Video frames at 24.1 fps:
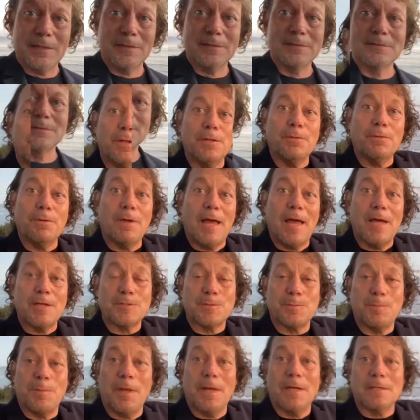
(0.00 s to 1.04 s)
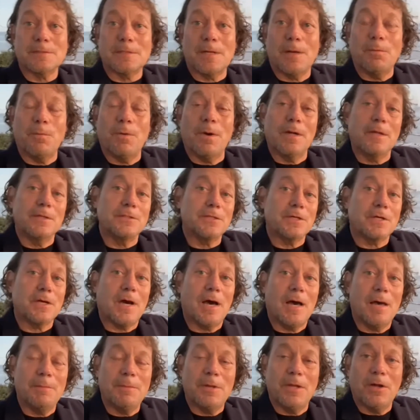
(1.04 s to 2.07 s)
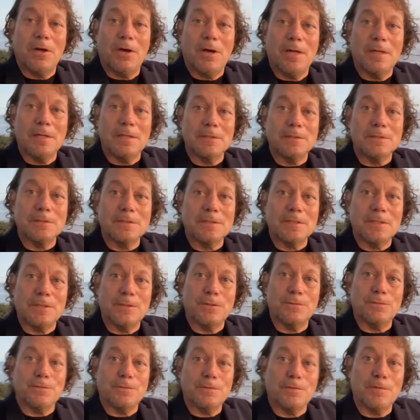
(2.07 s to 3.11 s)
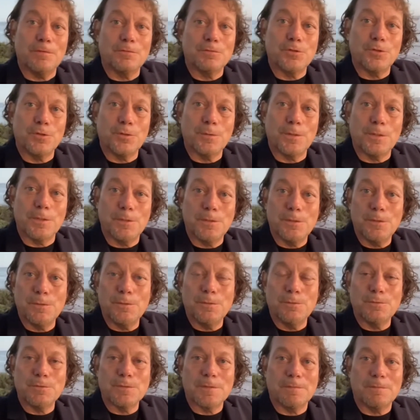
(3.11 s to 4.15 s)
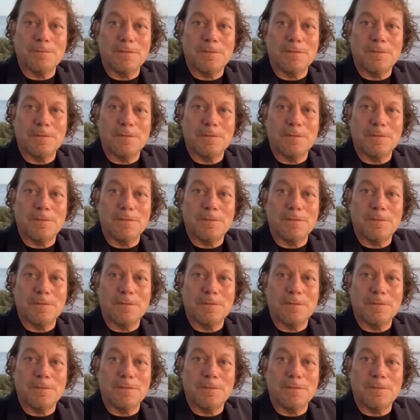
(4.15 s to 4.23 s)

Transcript: Another aspect I wanted to comment on in kind of current news of